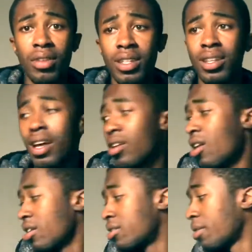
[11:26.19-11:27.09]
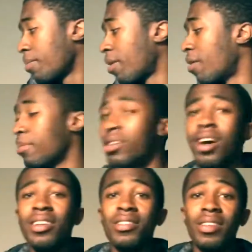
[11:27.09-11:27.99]
It's kind of hard to compare them
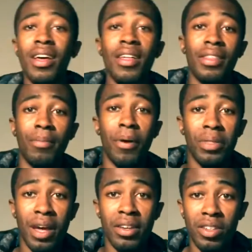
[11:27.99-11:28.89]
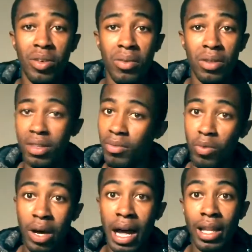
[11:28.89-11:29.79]
because they're both kind of doing
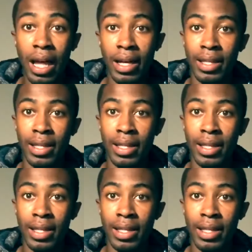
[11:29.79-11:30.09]
what I like,